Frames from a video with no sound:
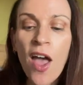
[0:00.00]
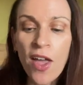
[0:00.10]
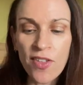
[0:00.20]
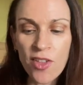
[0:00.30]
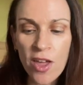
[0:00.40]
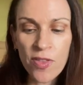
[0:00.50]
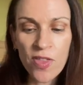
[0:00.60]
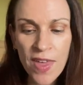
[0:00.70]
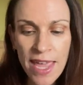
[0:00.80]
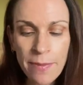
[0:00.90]
So the
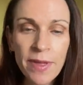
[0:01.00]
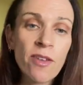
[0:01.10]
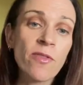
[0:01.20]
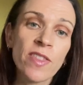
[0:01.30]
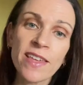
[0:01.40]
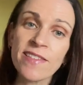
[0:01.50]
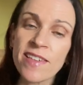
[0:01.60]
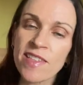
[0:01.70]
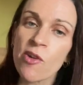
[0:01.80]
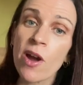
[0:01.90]
theme for this
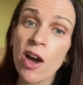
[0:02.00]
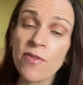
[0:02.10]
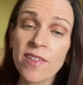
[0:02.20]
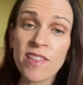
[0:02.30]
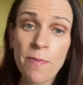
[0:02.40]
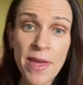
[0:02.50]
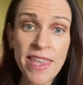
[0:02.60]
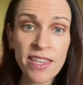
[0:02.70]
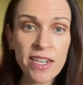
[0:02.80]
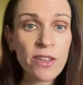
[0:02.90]
is they're after
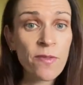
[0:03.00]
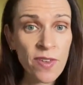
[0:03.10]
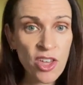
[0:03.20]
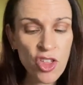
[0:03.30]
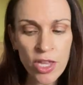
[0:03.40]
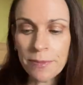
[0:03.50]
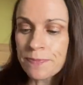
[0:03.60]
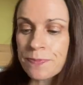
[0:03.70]
speculative fiction.